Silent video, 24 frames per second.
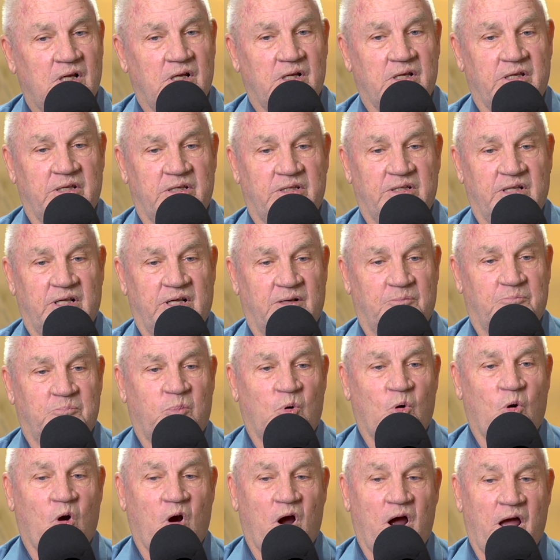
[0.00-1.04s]
You think,
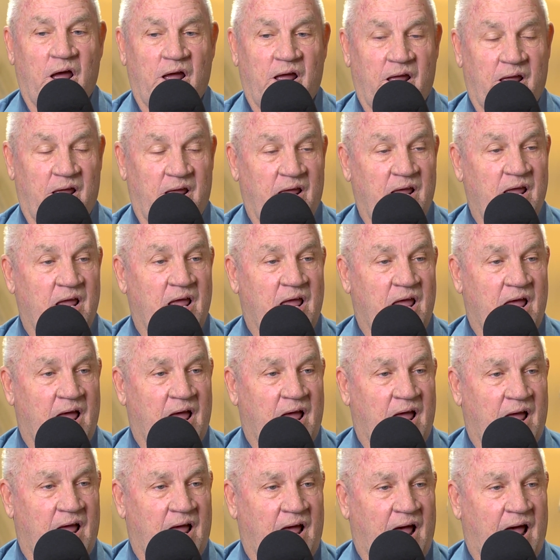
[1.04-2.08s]
boy,
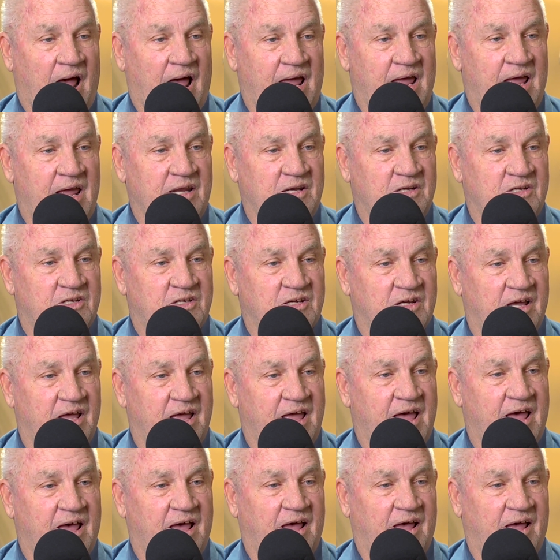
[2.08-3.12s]
I hate to
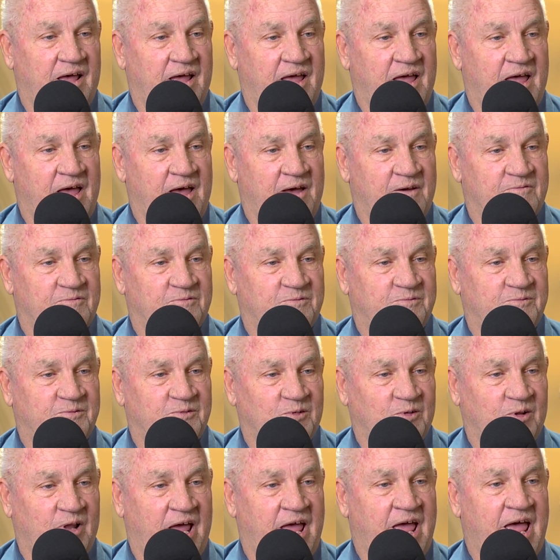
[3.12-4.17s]
ha- have
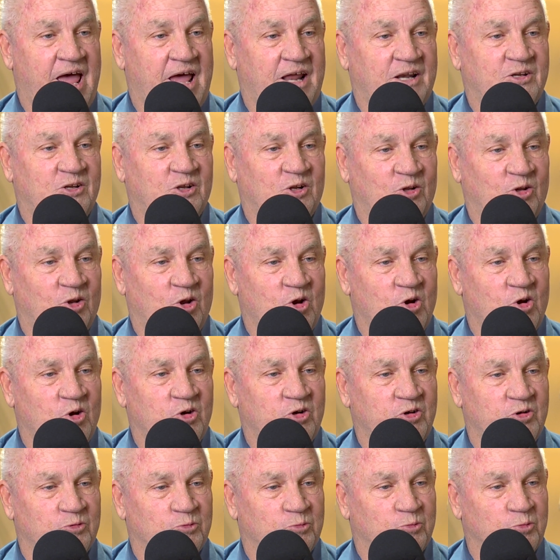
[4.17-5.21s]
had to
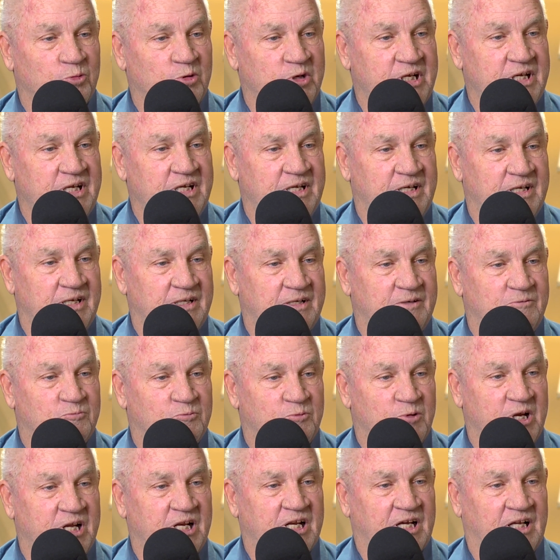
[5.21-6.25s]
learn to read
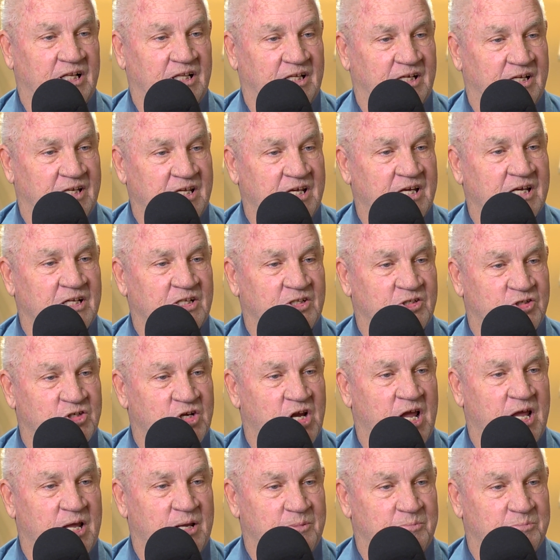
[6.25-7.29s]
reading the King
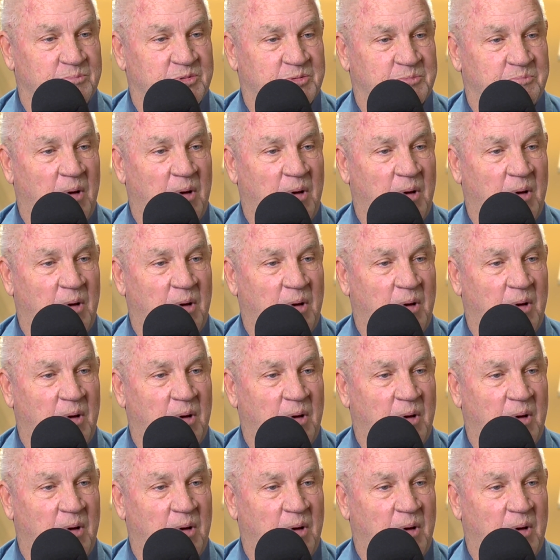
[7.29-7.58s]
James